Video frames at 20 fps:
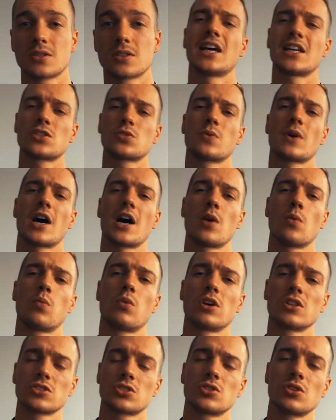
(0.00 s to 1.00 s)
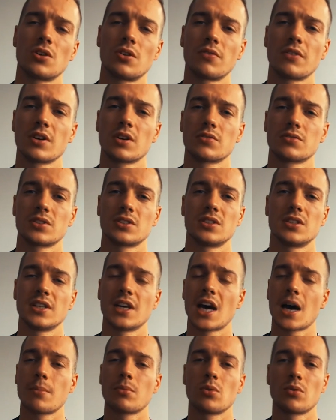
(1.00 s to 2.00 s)
That's why one serving of the
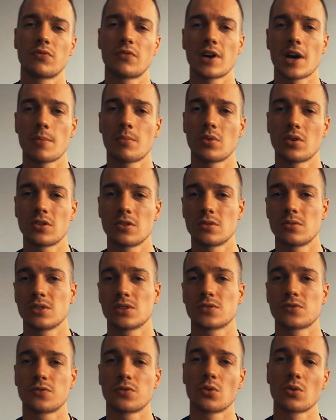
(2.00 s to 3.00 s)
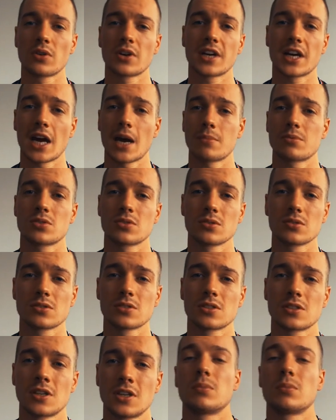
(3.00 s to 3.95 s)
Diablo fat burner is 4 capsules.